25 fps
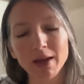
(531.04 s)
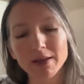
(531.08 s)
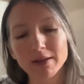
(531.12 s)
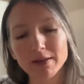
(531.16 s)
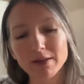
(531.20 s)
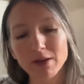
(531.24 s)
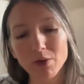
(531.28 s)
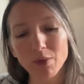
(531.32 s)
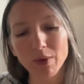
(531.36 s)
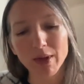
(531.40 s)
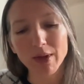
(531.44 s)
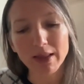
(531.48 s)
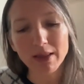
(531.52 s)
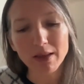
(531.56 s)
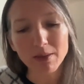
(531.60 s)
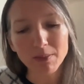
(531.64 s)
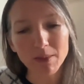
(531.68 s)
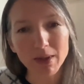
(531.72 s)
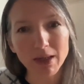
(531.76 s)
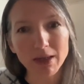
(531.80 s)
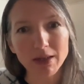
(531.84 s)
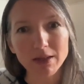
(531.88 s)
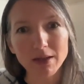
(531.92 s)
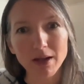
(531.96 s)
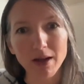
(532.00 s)
So in the
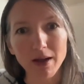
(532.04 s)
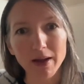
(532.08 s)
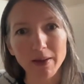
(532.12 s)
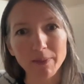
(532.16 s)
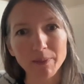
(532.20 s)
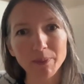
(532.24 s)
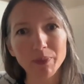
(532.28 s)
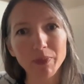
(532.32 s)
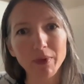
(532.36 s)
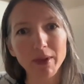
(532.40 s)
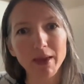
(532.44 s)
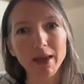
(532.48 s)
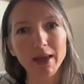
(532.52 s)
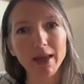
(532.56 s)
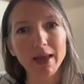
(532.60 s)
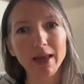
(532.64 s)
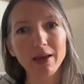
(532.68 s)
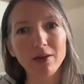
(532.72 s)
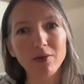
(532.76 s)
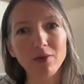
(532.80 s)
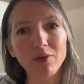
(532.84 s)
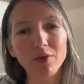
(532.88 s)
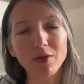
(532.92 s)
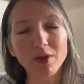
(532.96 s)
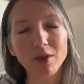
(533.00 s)
meantime,
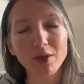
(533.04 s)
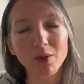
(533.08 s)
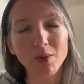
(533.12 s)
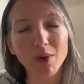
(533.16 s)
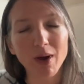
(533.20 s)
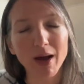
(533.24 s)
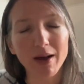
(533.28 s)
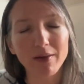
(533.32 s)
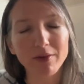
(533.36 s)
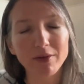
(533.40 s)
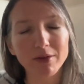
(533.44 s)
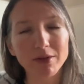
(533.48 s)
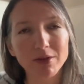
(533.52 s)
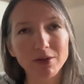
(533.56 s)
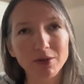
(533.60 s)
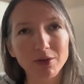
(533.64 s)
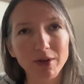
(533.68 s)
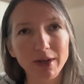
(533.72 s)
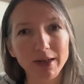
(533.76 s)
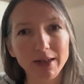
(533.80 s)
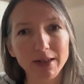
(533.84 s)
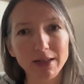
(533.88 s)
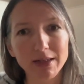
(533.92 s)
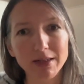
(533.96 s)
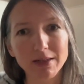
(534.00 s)
if you haven't
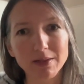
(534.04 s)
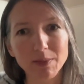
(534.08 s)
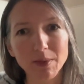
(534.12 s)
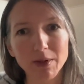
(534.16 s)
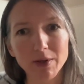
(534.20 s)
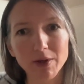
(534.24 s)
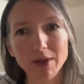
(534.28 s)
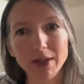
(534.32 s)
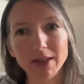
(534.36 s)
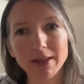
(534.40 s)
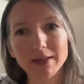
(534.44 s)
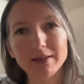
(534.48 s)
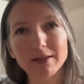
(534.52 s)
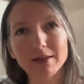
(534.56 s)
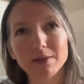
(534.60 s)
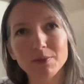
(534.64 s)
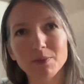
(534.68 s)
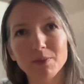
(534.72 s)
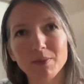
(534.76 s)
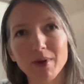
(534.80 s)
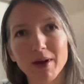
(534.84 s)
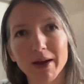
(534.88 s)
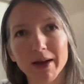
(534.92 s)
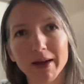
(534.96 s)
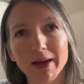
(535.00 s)
already experienced
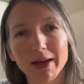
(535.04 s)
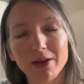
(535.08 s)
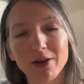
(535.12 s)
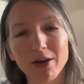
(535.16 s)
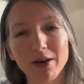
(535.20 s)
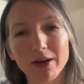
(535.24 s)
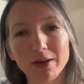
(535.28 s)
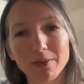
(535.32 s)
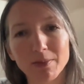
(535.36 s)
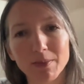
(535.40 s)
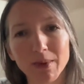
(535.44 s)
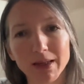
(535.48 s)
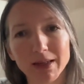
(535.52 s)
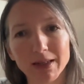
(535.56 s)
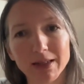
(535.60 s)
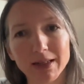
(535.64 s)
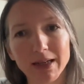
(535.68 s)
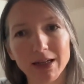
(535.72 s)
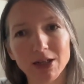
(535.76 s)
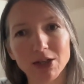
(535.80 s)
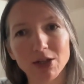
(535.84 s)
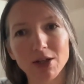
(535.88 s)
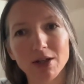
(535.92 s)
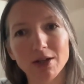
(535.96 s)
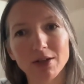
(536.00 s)
my guided
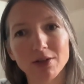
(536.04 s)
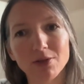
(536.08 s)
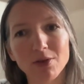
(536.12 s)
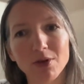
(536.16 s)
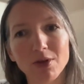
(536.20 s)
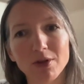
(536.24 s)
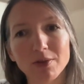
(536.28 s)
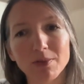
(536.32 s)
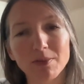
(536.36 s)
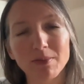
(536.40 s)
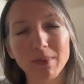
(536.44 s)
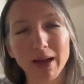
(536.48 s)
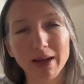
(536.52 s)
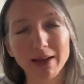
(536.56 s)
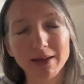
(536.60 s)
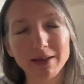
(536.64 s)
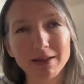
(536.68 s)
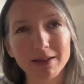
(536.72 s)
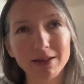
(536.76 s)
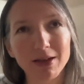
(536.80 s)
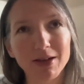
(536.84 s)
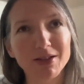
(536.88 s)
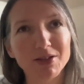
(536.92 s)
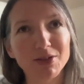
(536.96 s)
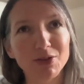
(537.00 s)
meditation, it's called
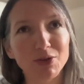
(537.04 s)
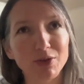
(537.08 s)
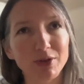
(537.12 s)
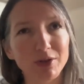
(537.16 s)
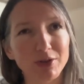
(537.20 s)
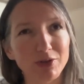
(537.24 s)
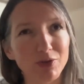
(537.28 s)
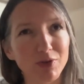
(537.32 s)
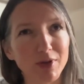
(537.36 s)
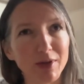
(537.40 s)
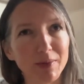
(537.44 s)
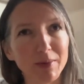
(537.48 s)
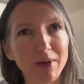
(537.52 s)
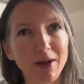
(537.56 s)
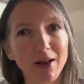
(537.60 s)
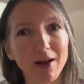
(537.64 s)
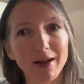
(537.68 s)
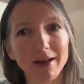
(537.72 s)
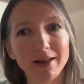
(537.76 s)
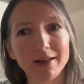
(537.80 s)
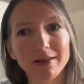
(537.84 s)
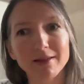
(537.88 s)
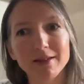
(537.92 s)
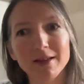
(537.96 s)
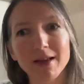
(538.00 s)
Magnetize Your Dream
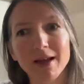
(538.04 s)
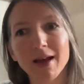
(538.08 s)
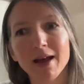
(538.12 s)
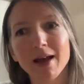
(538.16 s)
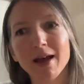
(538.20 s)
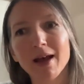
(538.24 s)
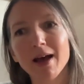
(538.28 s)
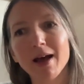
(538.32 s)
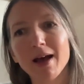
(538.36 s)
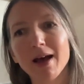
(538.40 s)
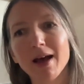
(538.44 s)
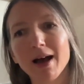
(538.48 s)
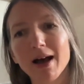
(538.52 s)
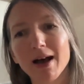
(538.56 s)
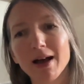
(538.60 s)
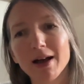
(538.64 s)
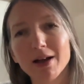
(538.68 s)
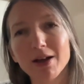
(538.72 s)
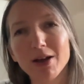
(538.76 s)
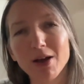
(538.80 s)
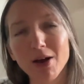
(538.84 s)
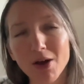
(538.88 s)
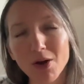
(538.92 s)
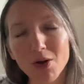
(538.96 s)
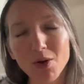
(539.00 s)
Clients,
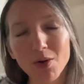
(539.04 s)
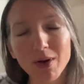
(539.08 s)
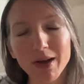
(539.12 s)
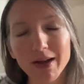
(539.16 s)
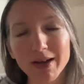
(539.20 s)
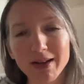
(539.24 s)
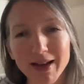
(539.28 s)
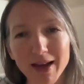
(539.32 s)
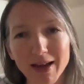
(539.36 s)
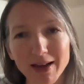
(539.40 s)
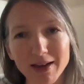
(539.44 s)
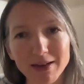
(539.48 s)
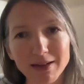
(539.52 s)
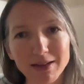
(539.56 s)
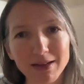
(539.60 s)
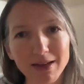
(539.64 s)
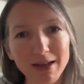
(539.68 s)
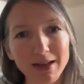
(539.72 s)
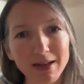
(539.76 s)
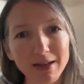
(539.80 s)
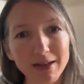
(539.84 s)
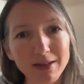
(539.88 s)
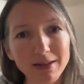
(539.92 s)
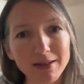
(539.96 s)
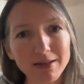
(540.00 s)
go and get it.
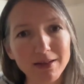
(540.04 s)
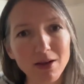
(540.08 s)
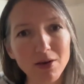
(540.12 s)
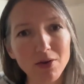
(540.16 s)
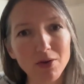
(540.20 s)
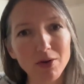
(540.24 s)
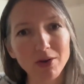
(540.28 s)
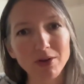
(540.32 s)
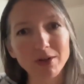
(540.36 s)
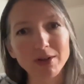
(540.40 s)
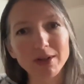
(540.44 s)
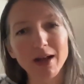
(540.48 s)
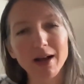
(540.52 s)
It is so good.